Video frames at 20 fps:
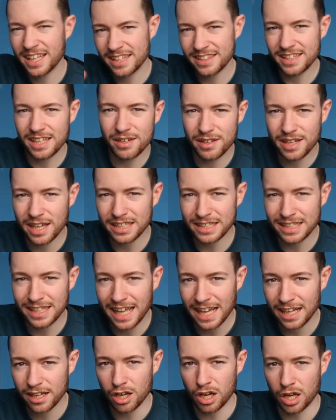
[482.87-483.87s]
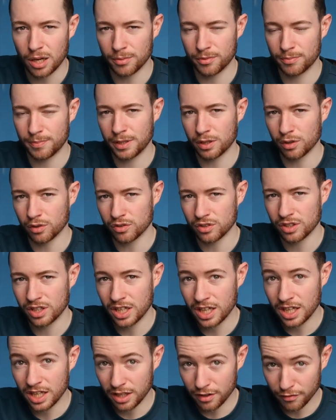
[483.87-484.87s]
then you get the net carbs, because
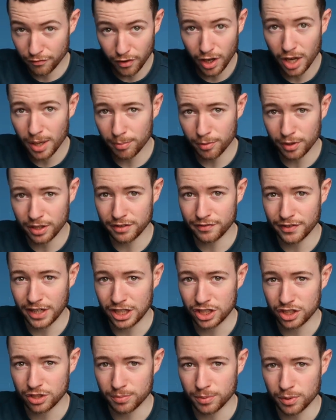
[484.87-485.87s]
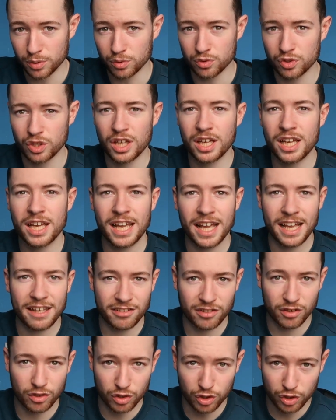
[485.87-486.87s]
the fibre in the vegetables
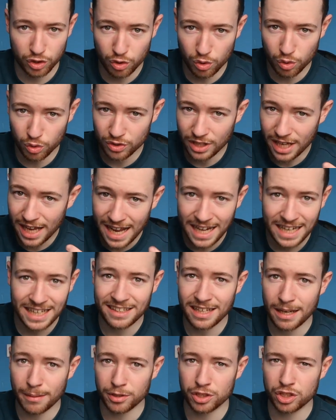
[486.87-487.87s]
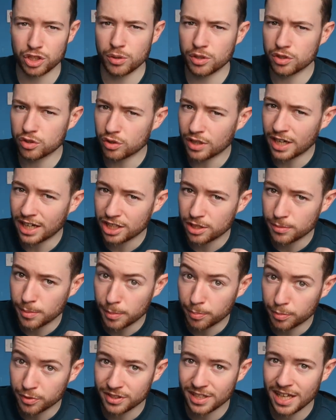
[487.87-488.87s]
isn't going to cause any damage to you, it's going to actually
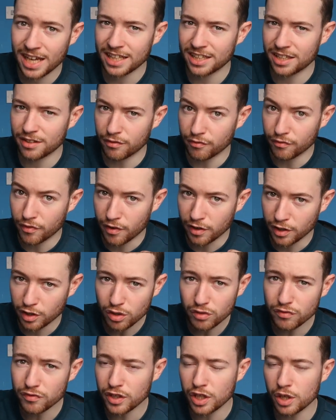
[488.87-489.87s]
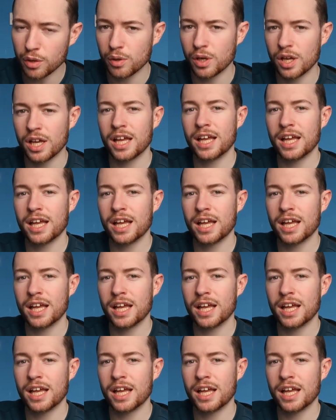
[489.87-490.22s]
be protective and very good for you.